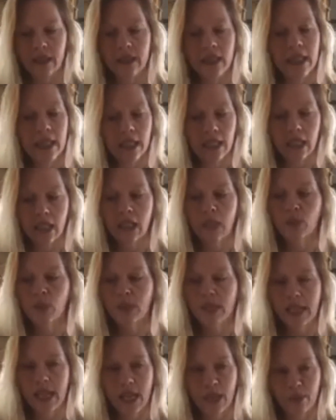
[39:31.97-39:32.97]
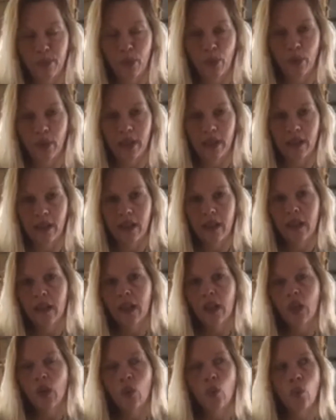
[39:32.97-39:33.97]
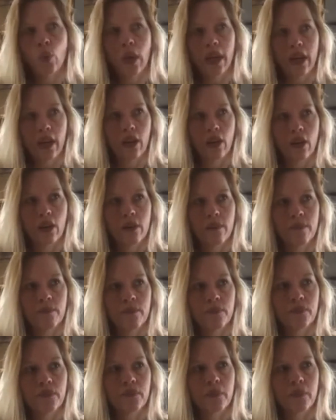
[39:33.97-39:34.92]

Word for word: and Tina was at a point, where